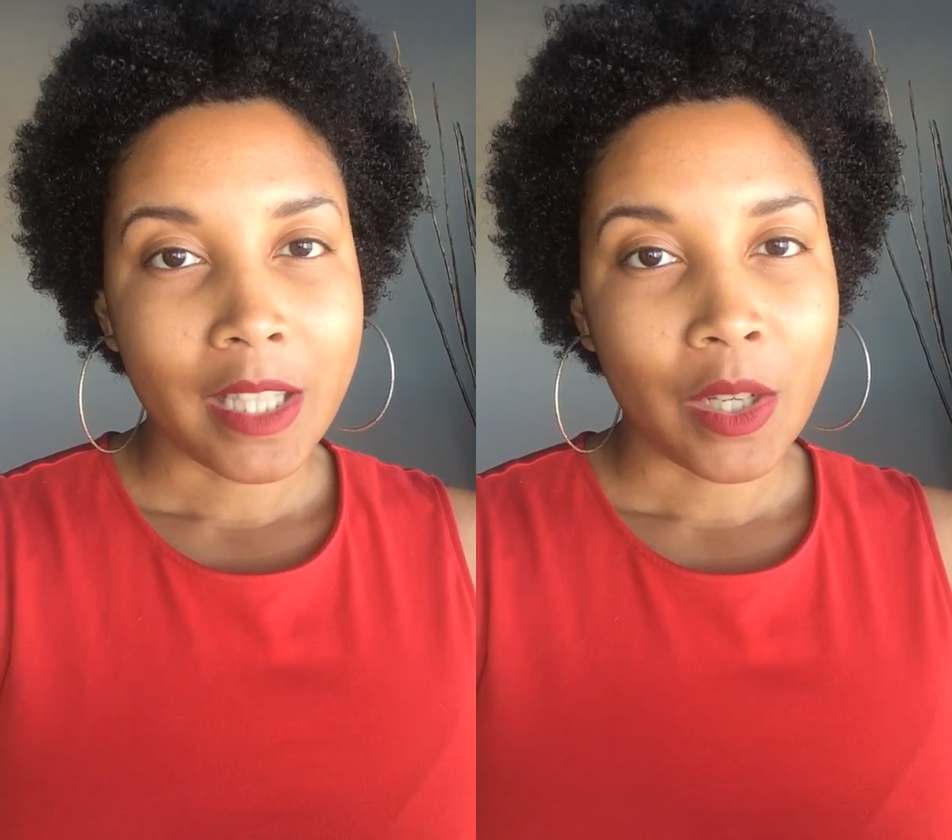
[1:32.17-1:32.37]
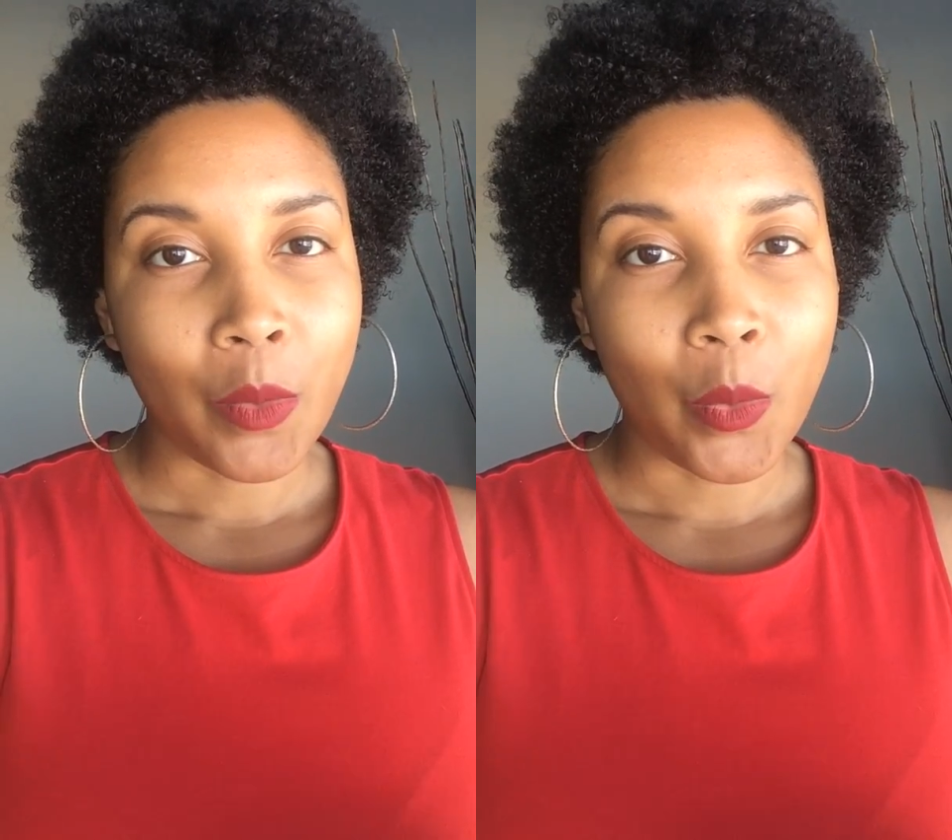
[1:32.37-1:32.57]

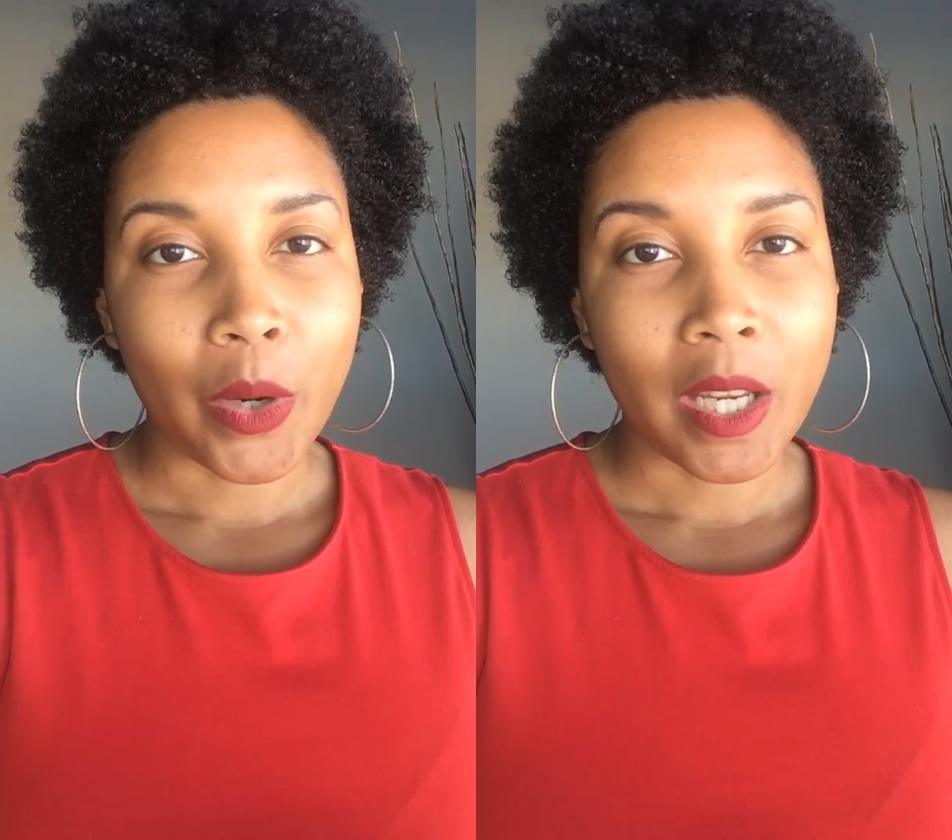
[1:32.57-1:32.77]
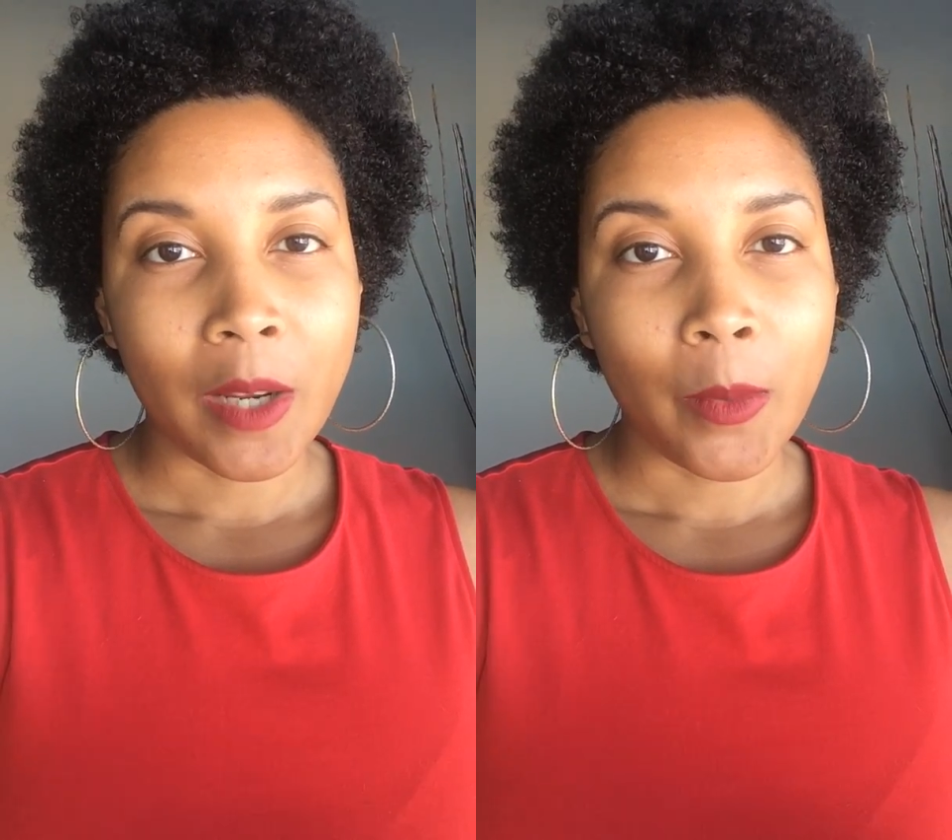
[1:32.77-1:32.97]
agent
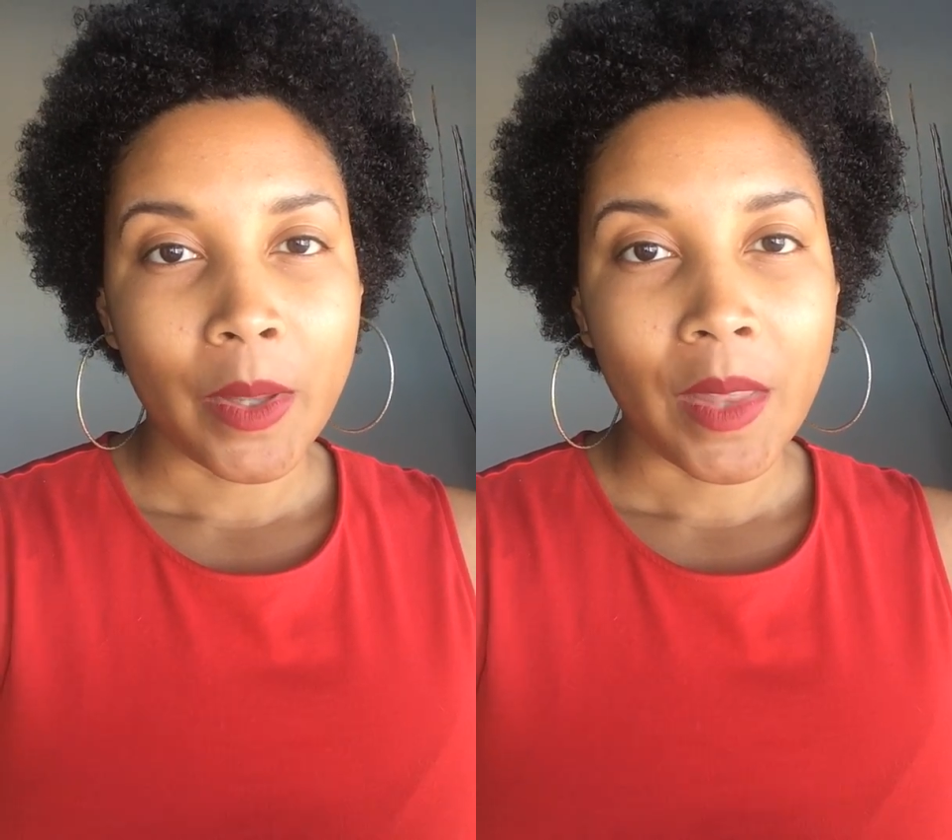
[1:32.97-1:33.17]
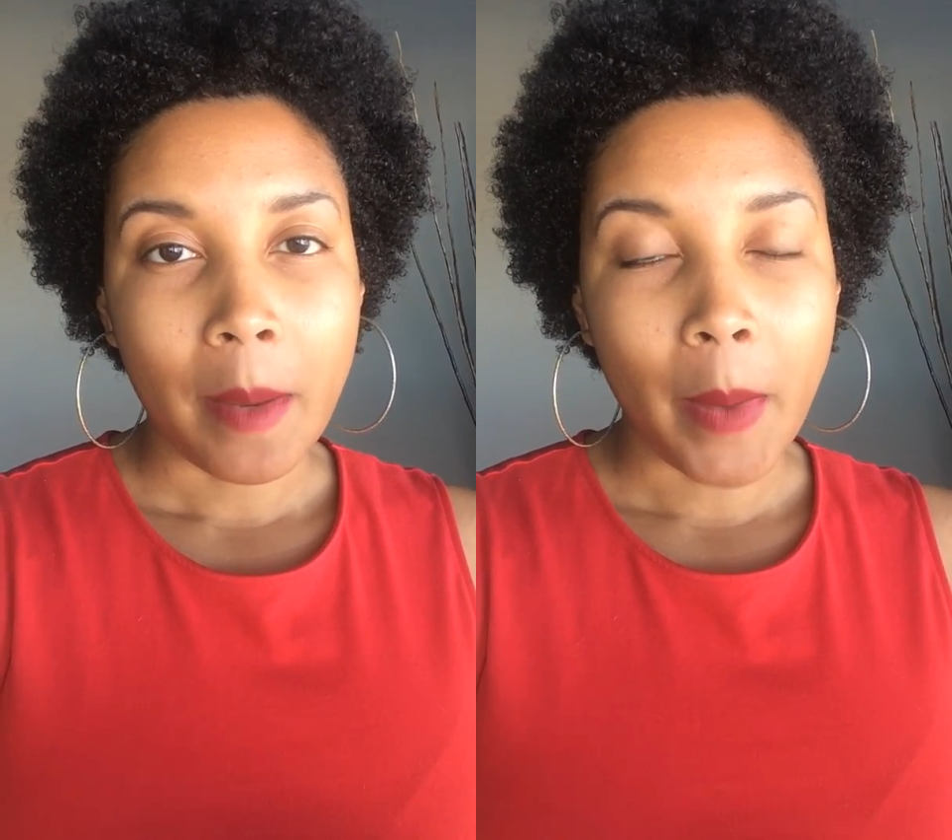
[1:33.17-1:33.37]
working
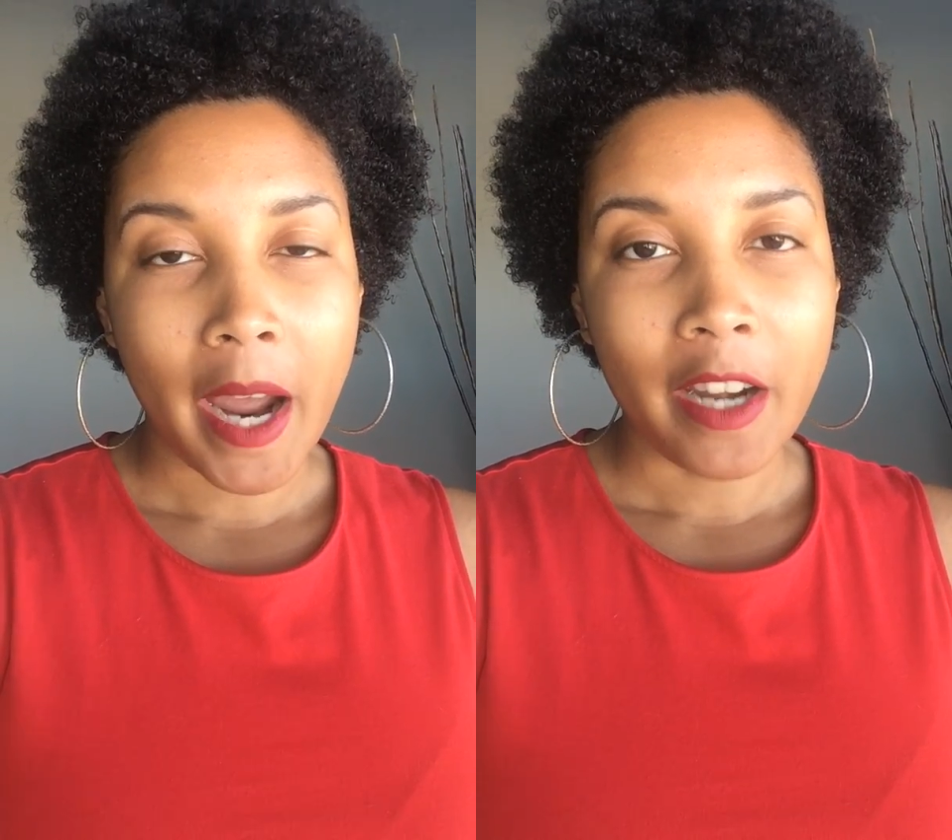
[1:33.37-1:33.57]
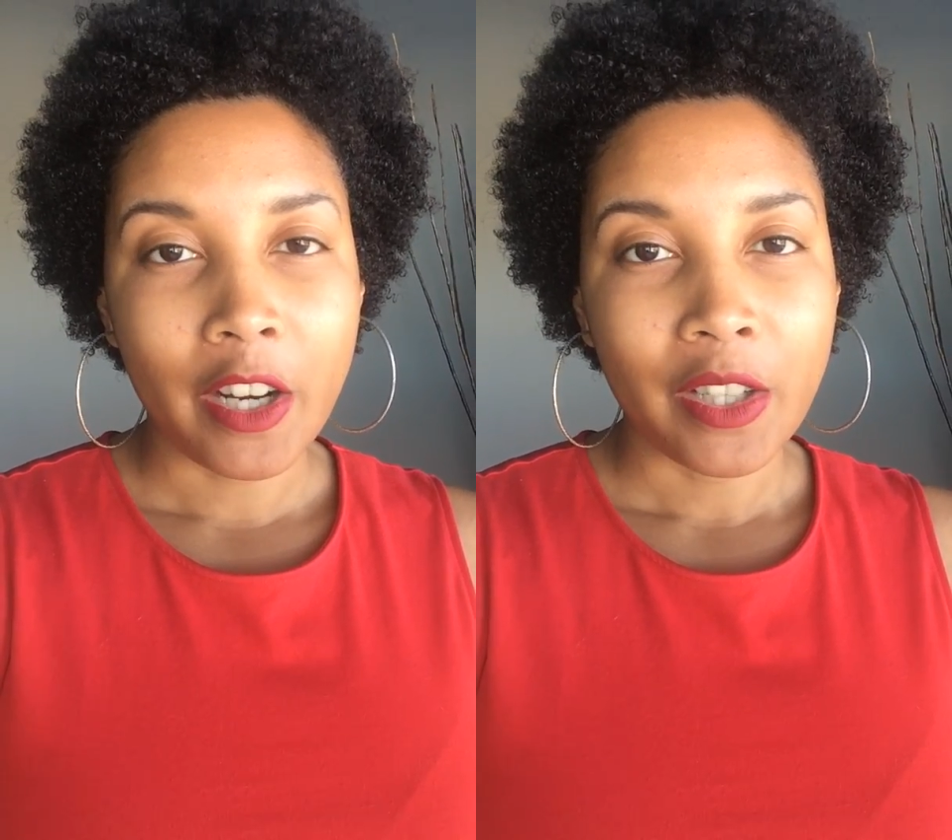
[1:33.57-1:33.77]
with a
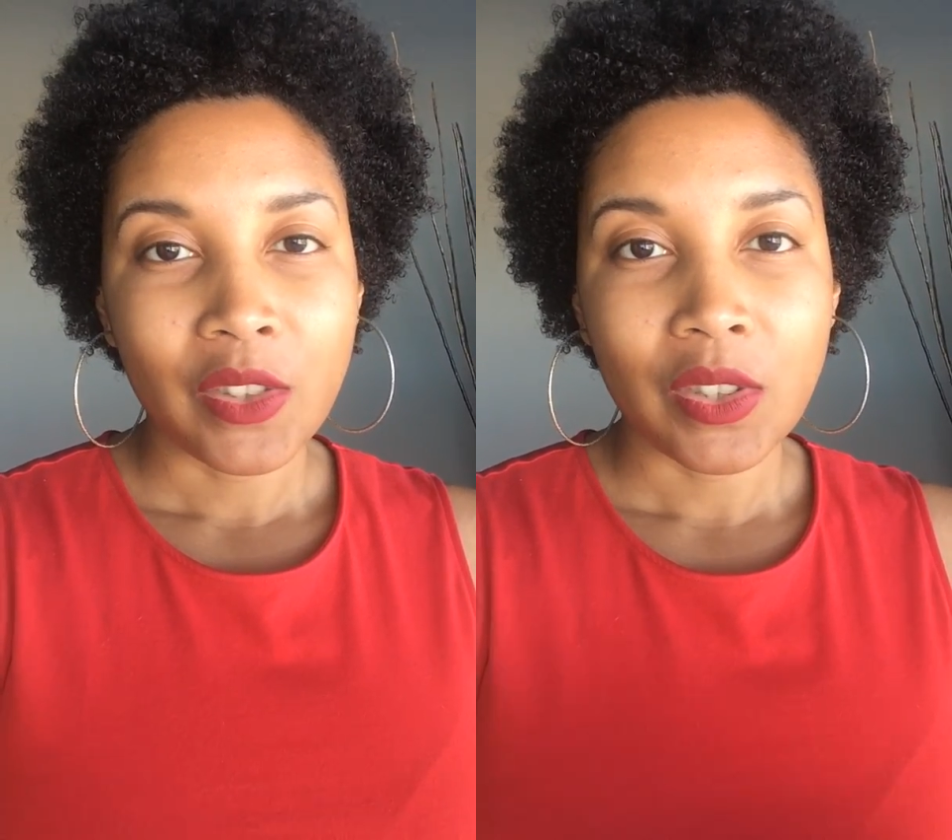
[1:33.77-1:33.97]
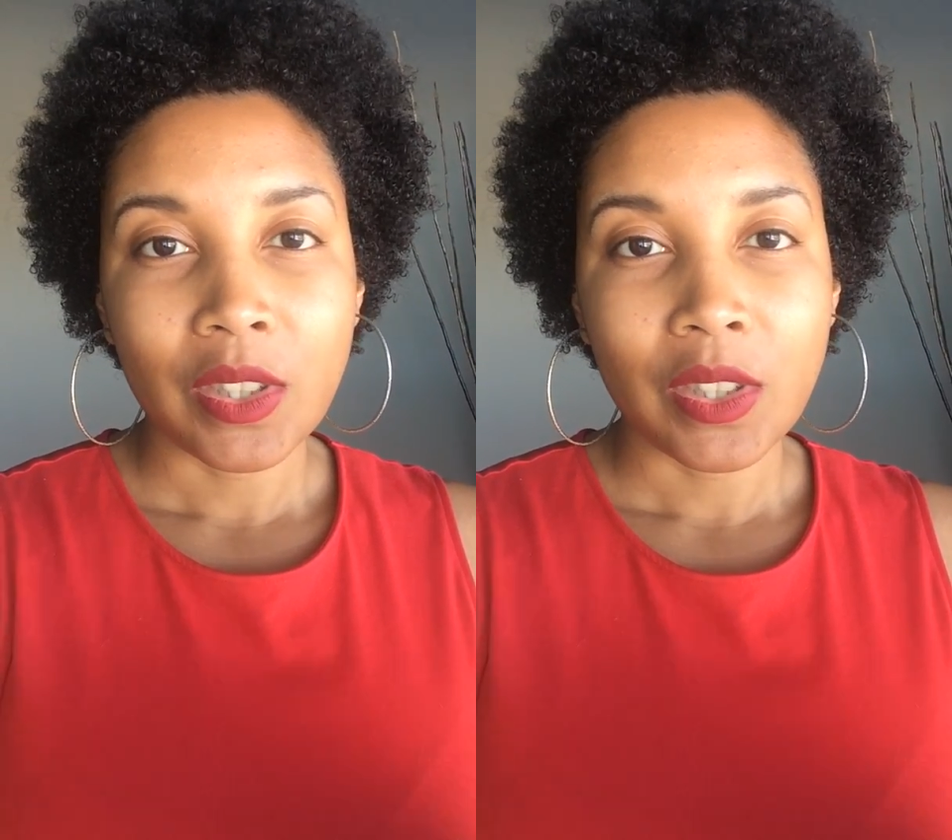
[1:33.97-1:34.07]
buyer